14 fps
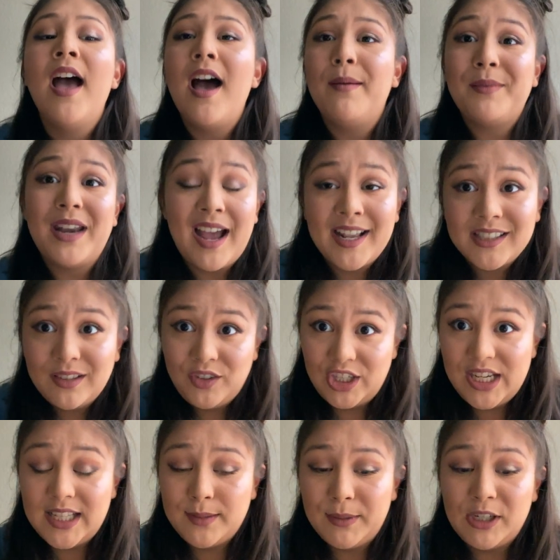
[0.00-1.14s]
I'm gonna ask if she
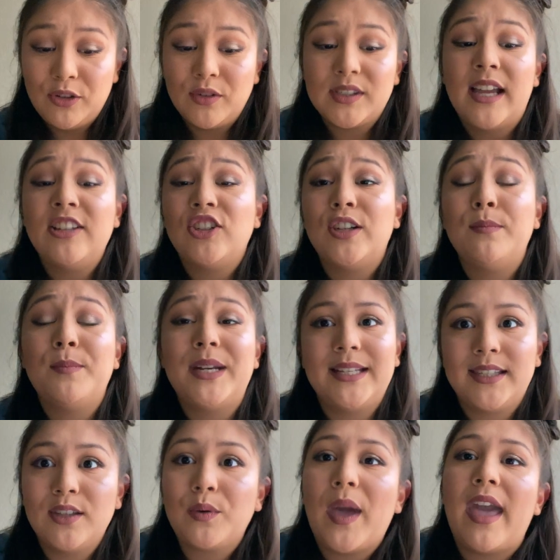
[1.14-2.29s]
needs medical attention, but
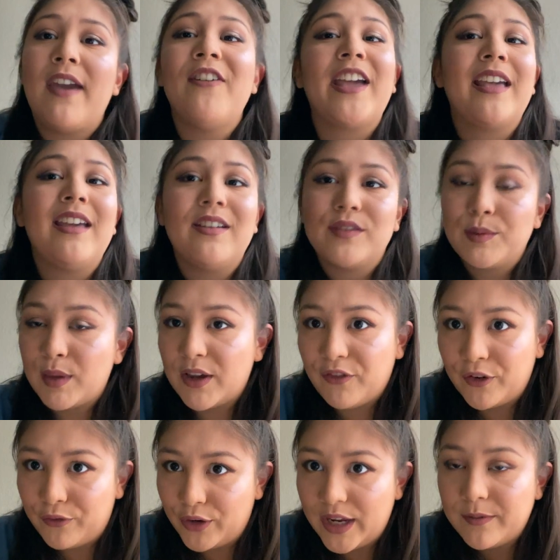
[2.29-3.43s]
it's okay if I can give something
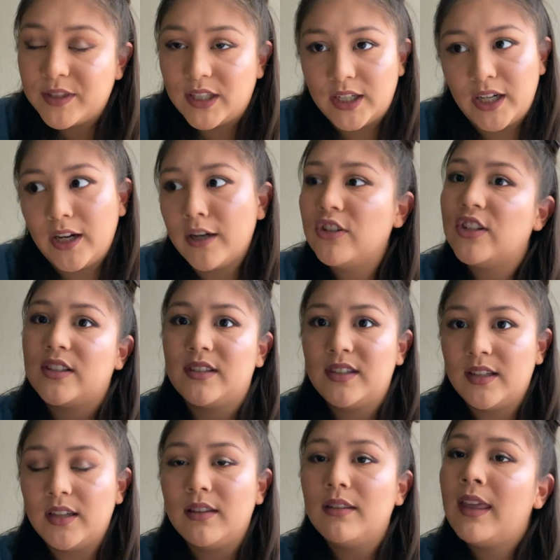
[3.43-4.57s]
for free to her just
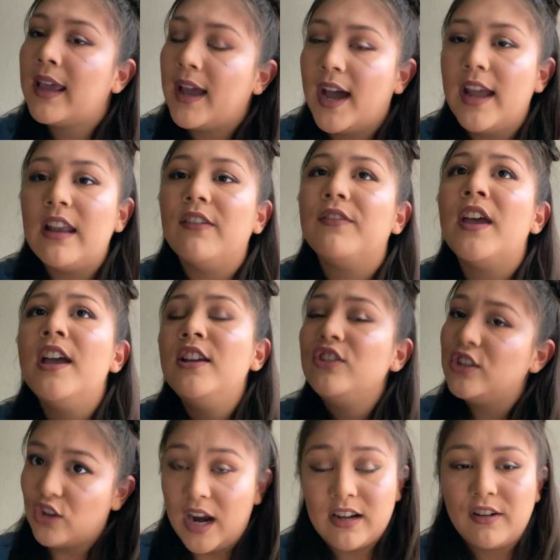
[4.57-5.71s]
to like kind of
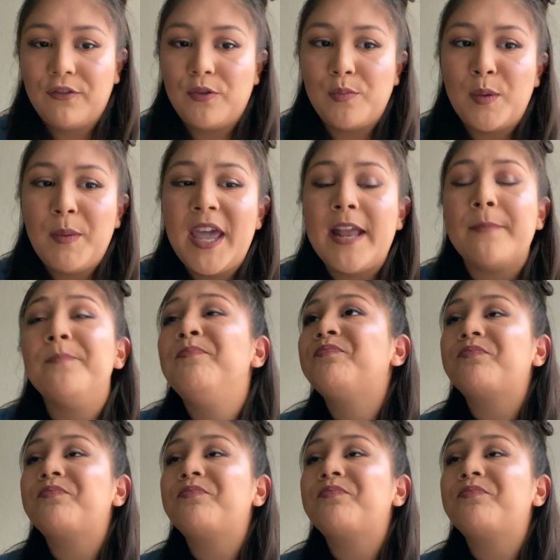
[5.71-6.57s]
distract her from the pain.